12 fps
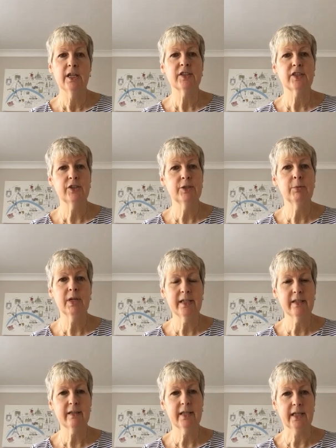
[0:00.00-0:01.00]
So you
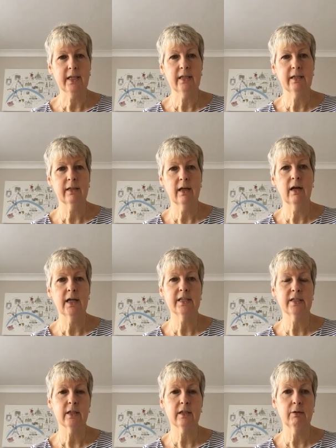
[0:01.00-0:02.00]
might think that
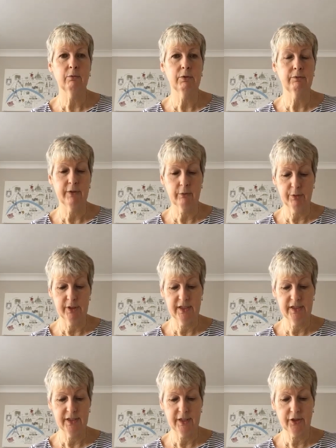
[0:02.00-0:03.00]
Isaac would feel pretty
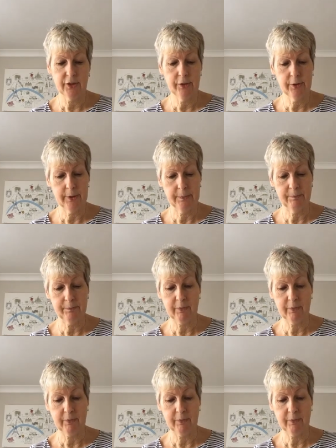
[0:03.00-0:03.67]
secure.